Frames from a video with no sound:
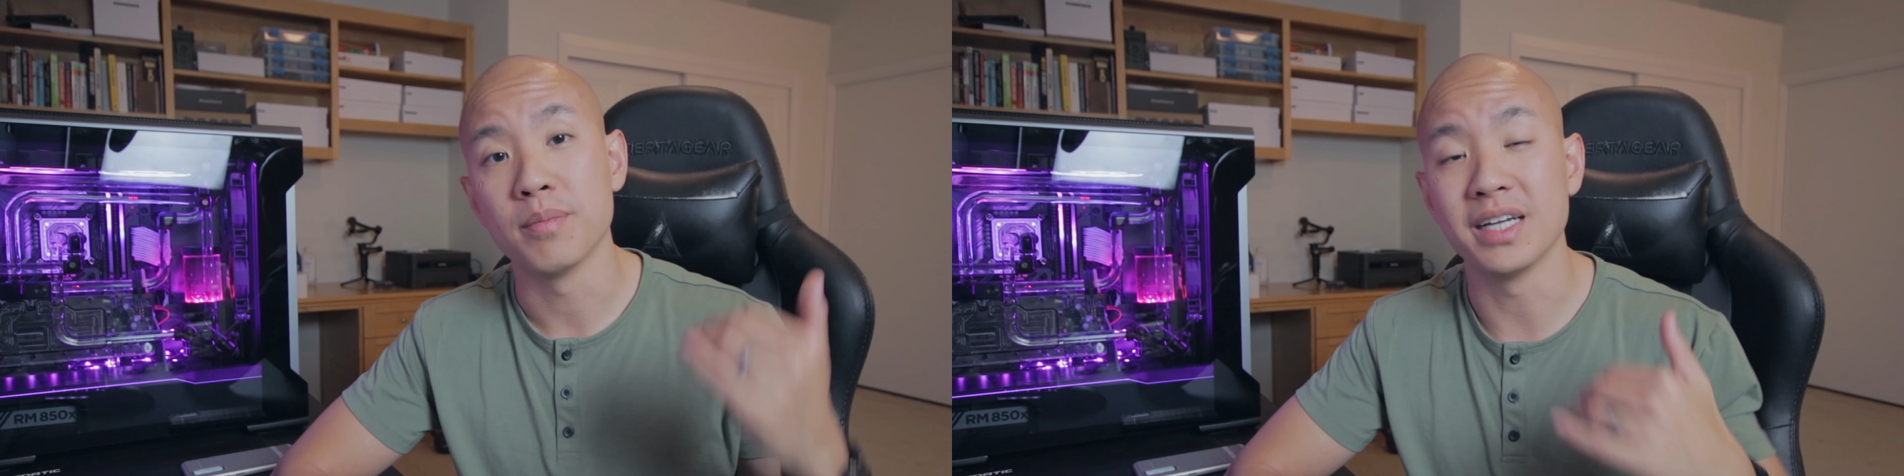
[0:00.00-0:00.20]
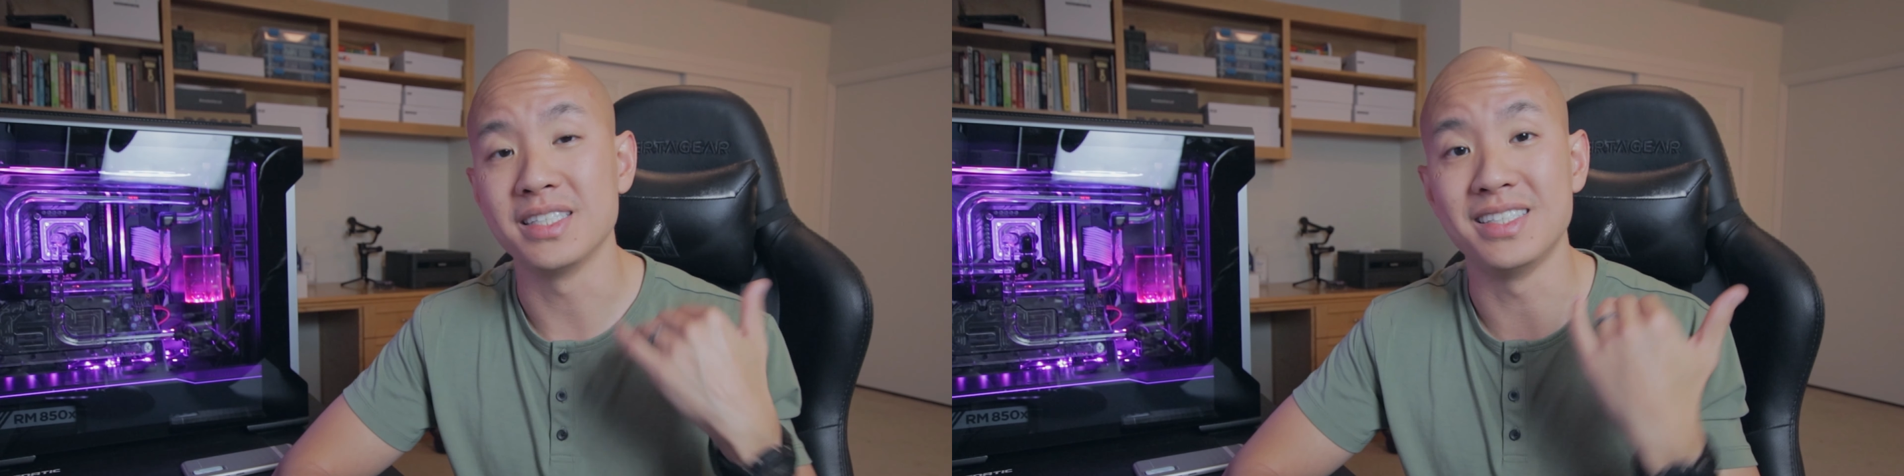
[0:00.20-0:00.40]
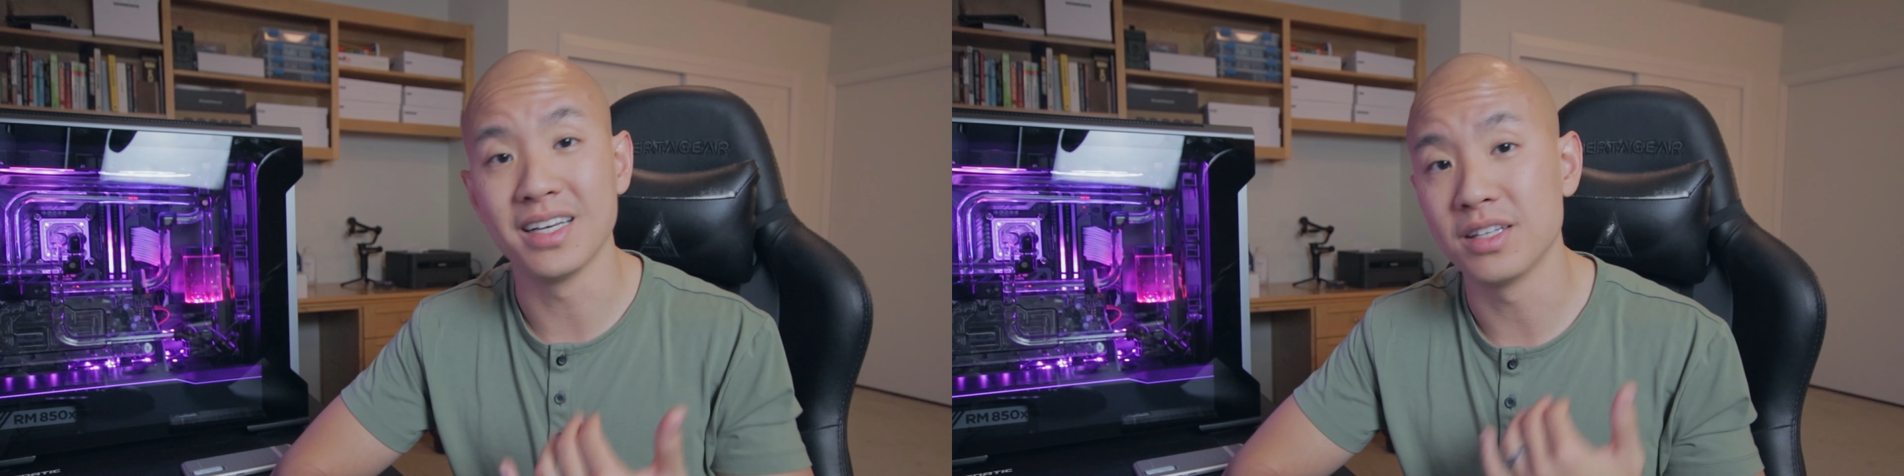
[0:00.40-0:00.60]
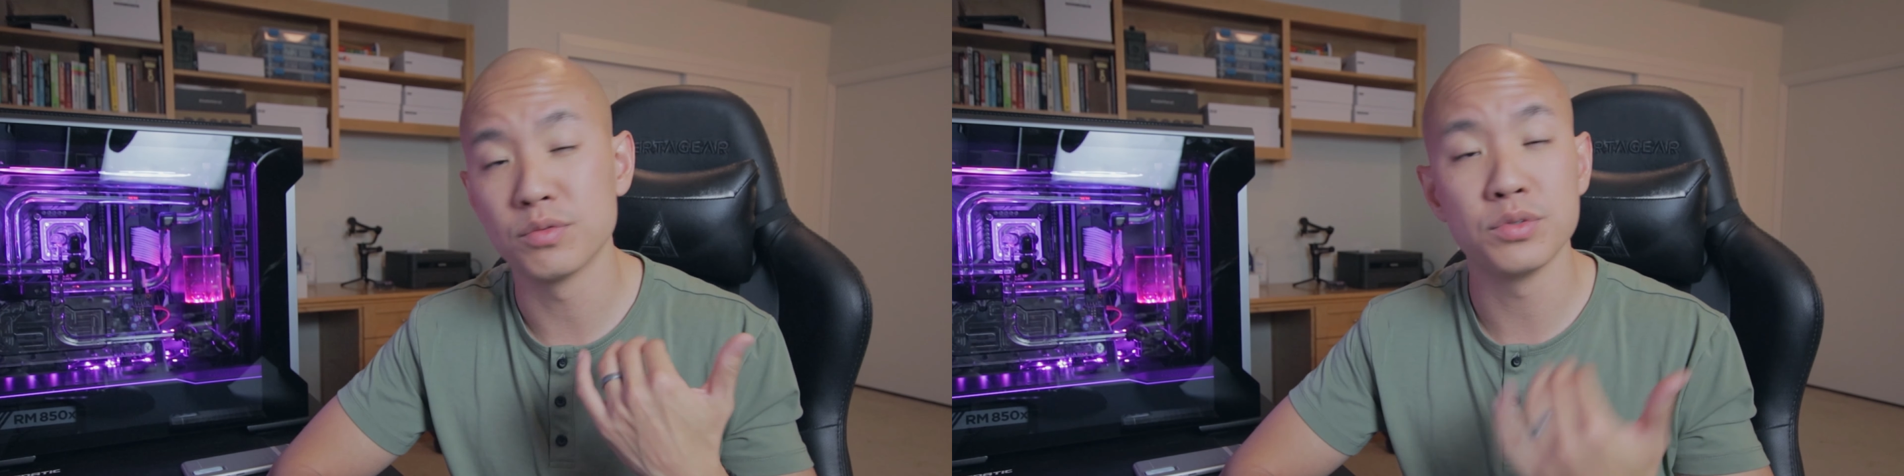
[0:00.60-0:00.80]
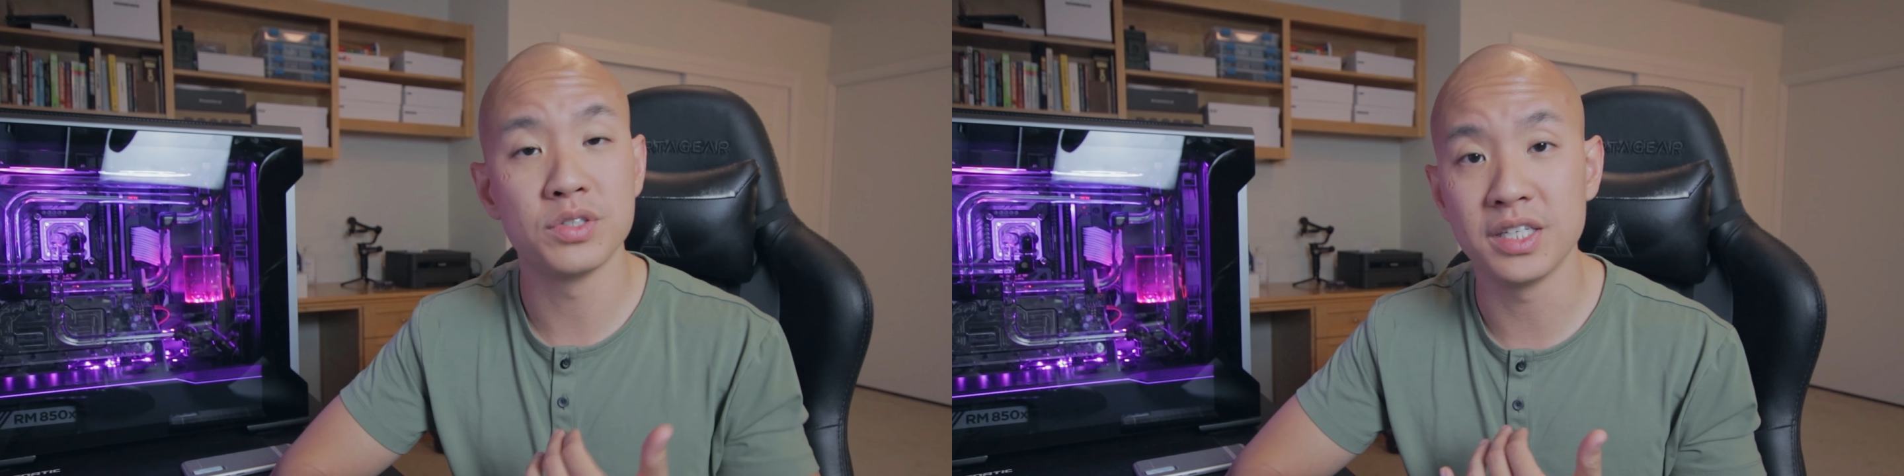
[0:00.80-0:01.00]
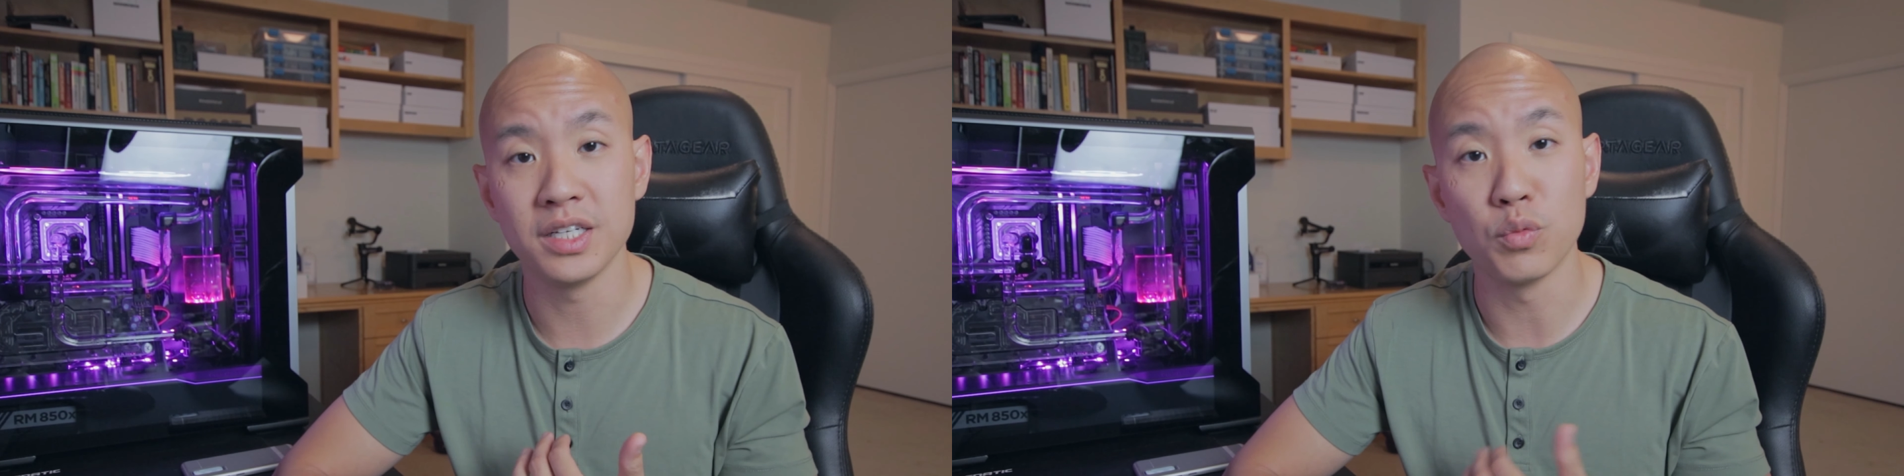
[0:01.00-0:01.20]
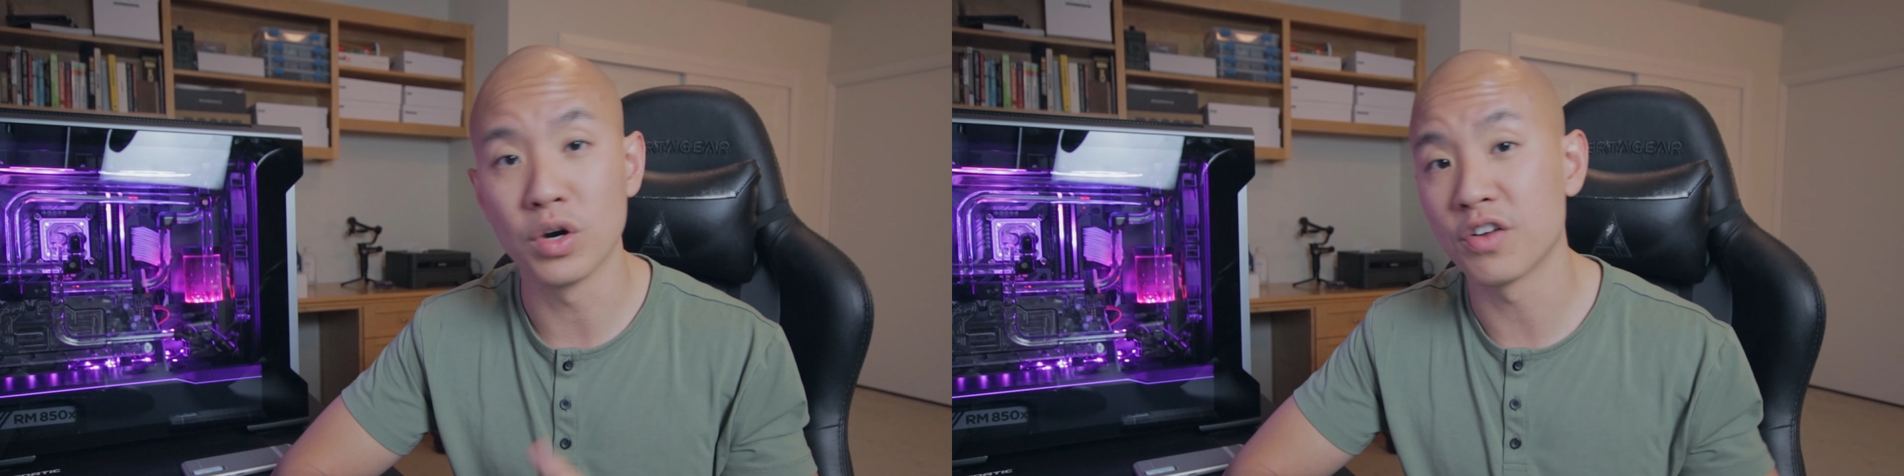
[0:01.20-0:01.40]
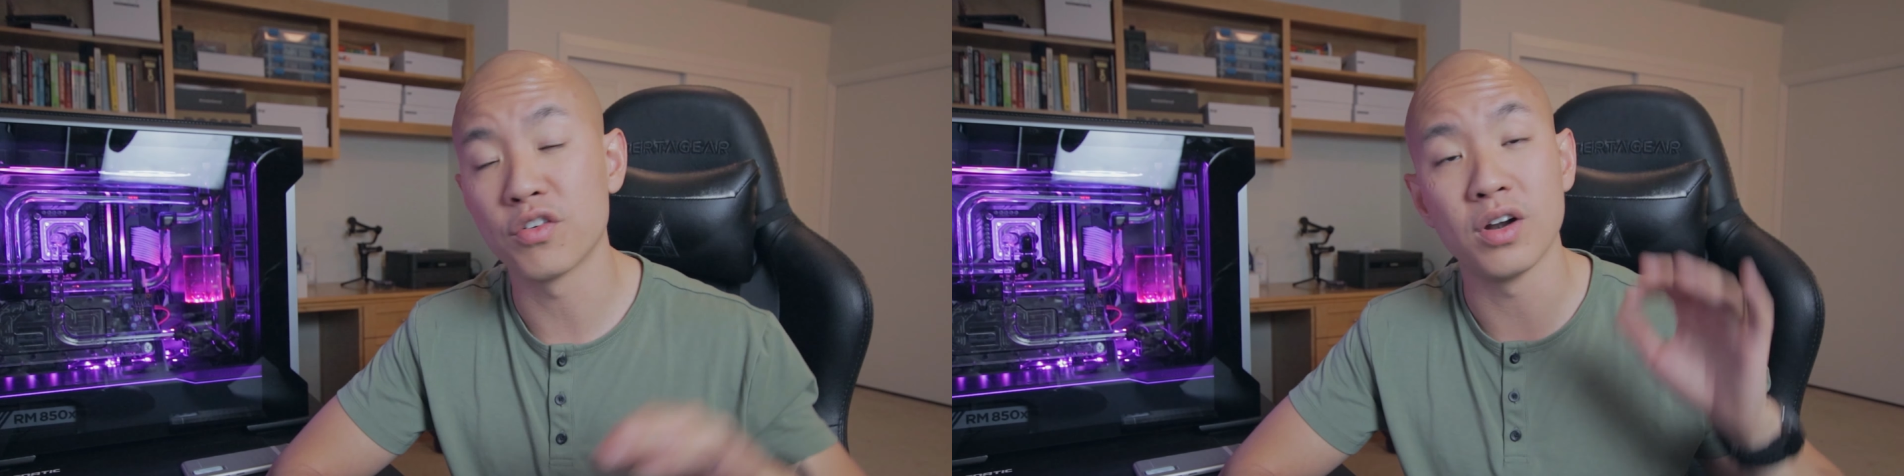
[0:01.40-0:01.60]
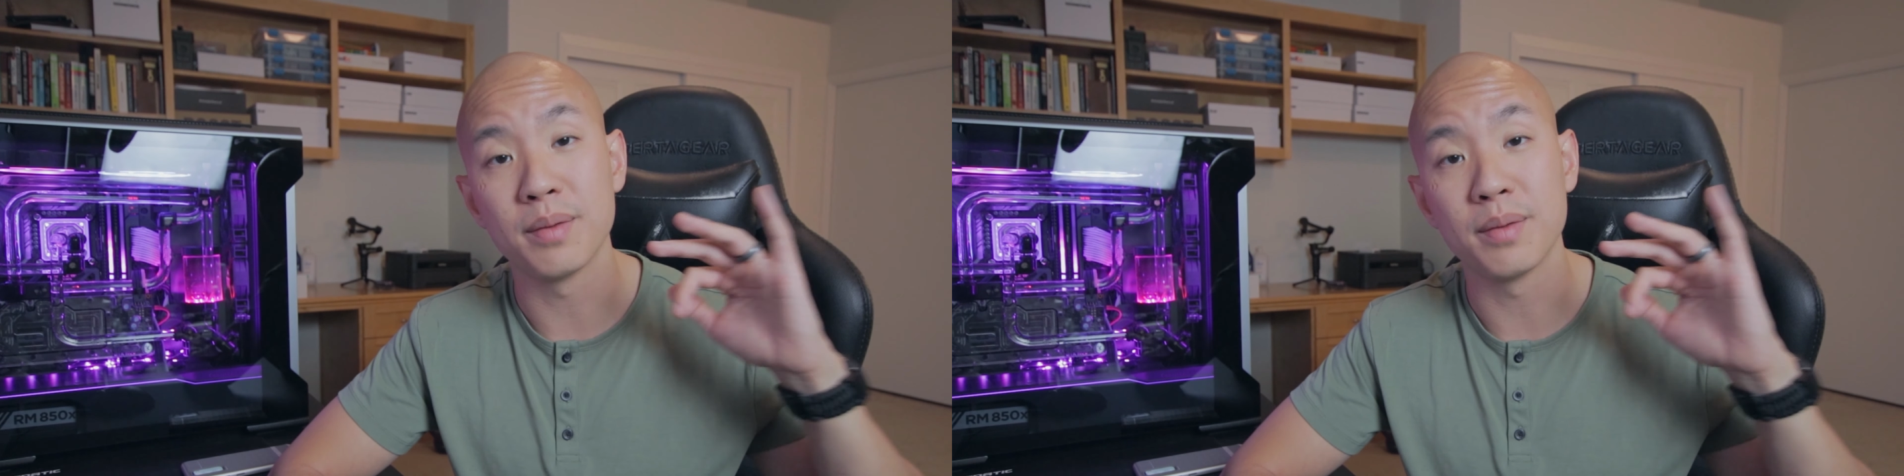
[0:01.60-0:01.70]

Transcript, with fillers: my daily routine whenever